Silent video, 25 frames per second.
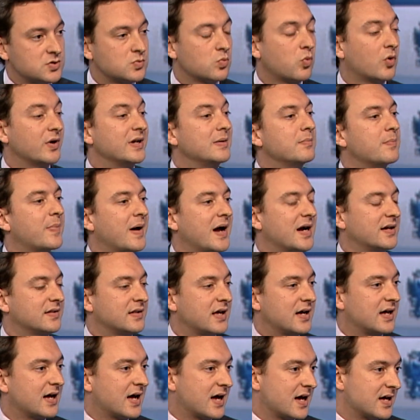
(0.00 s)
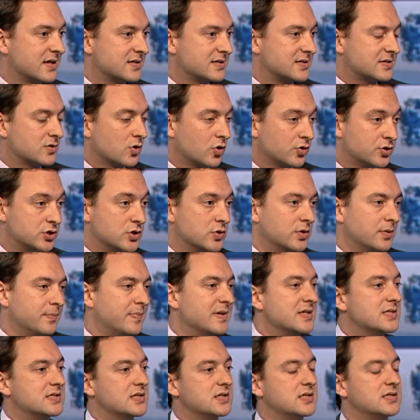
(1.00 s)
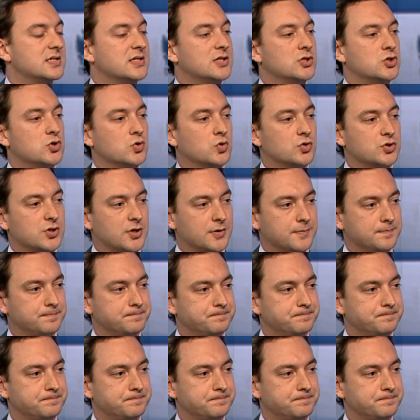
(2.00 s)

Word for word: what impact that has on doing business in Georgia.